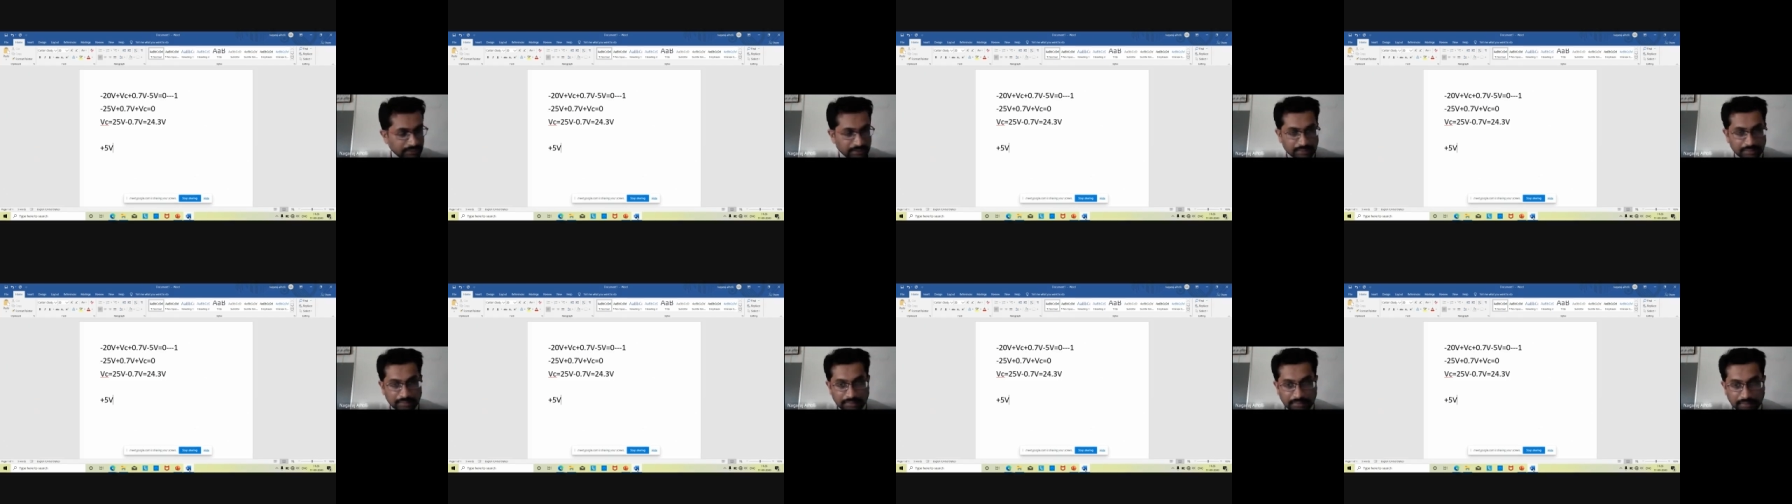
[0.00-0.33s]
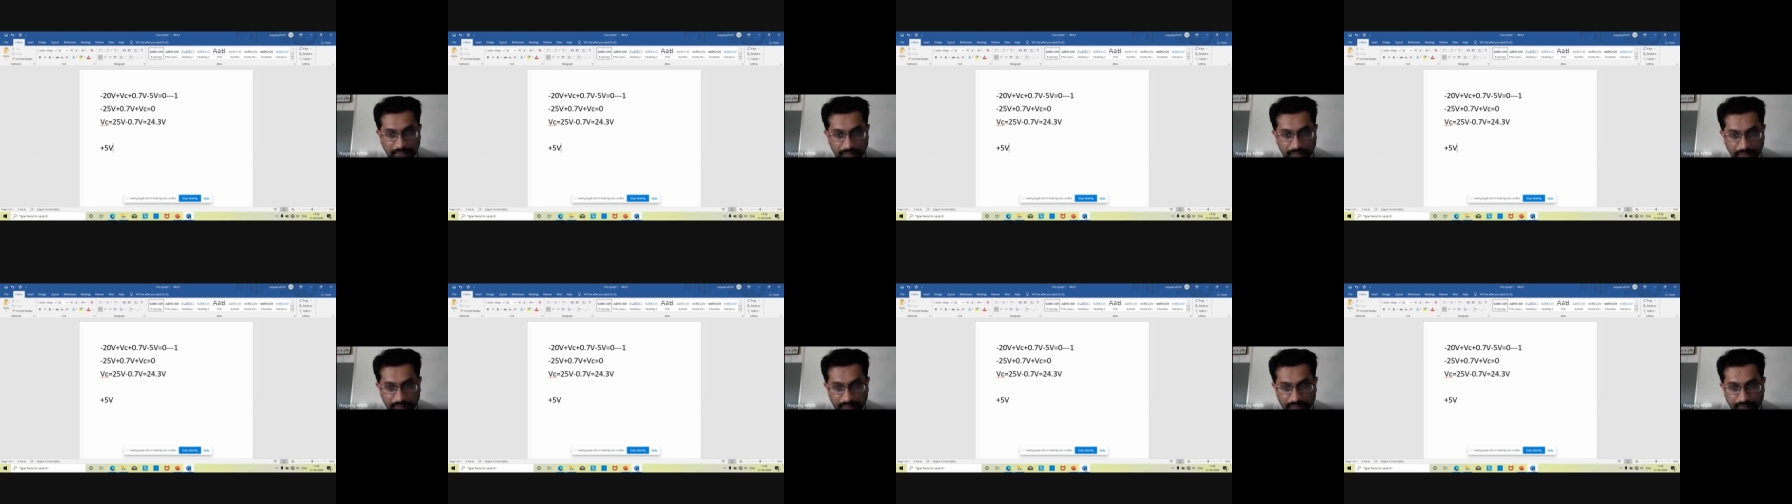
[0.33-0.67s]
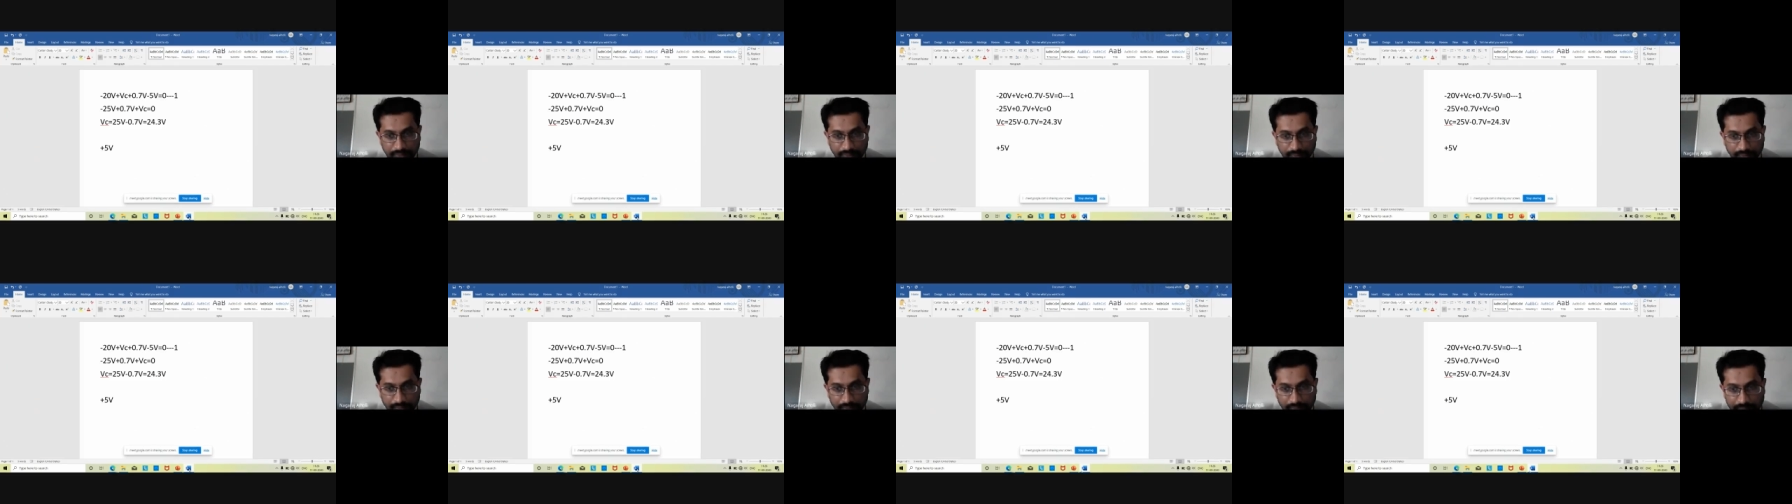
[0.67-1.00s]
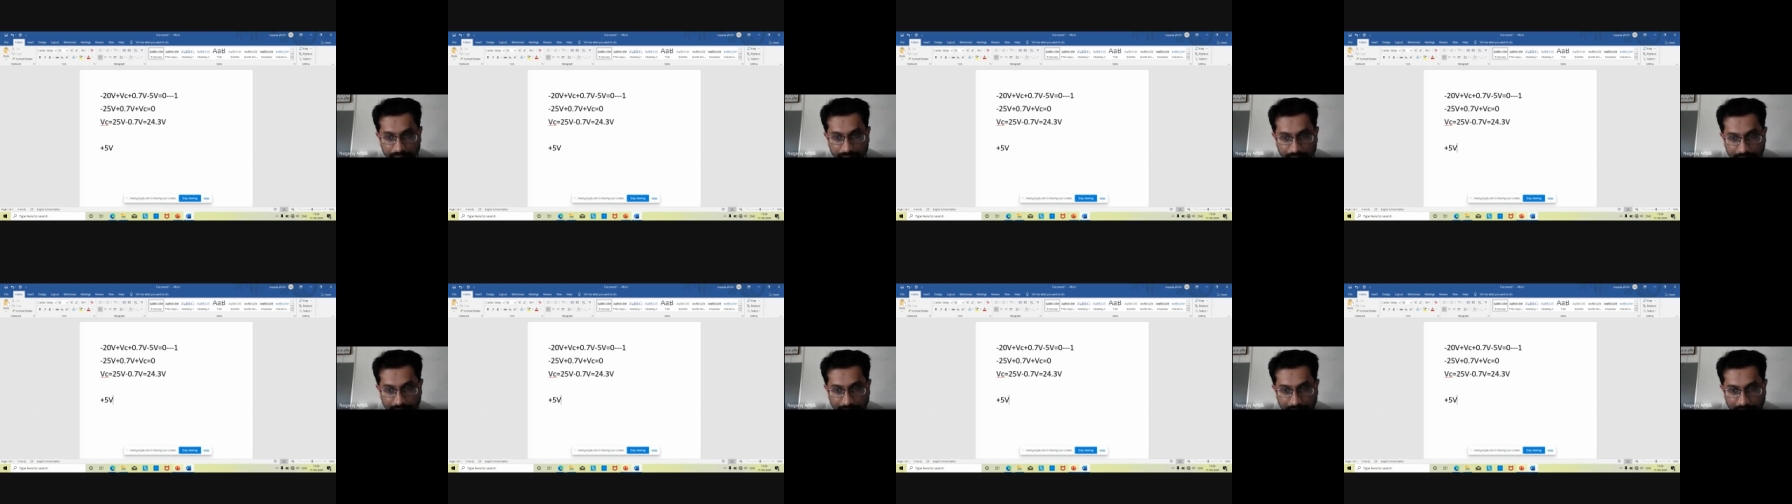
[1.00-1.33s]
Then
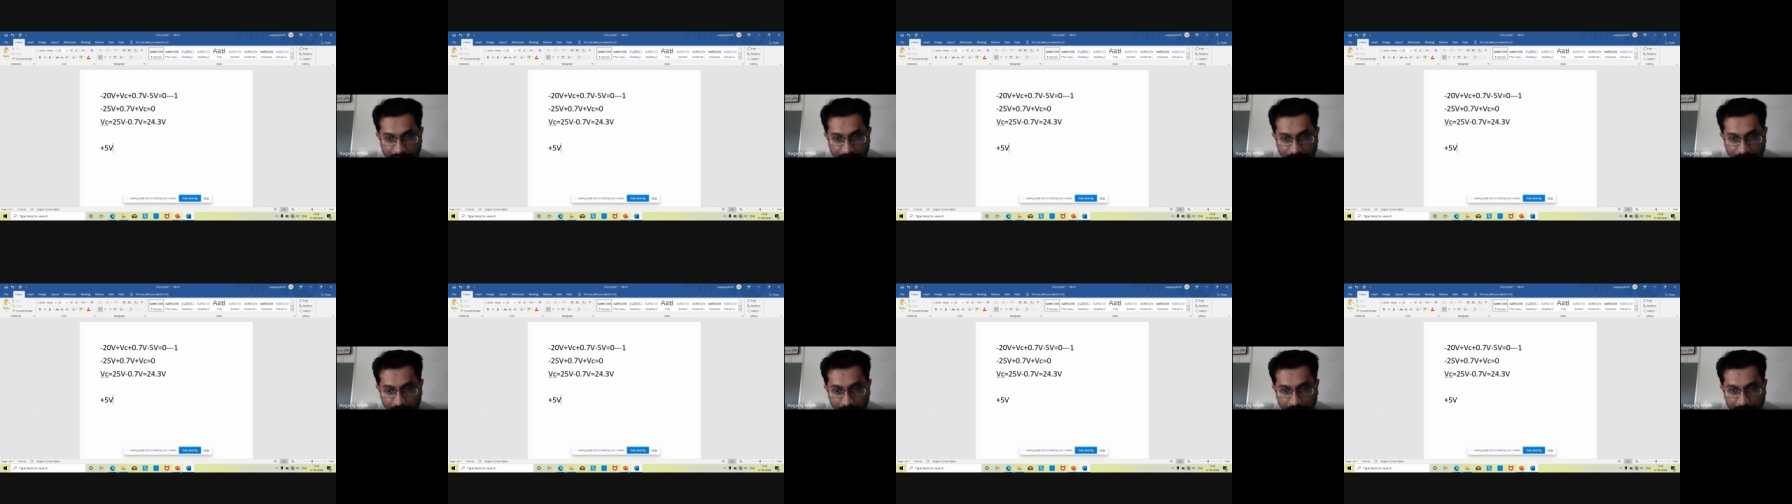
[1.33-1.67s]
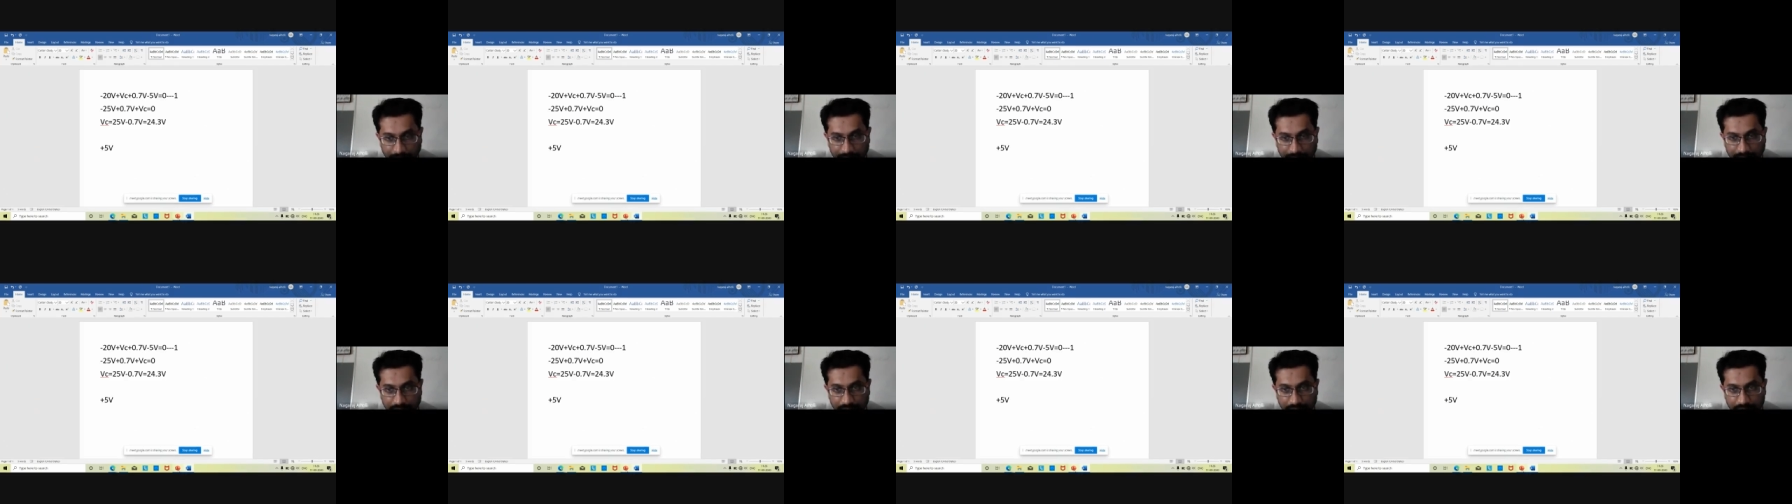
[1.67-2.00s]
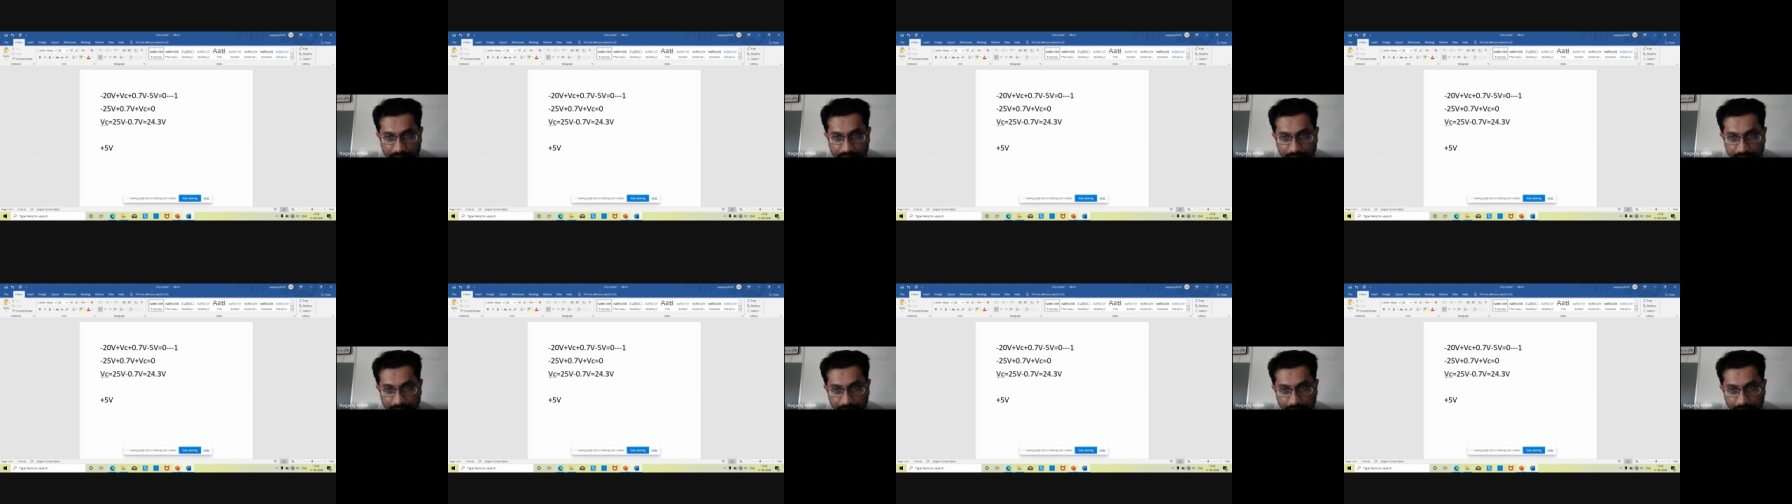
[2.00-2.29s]
the new voltage,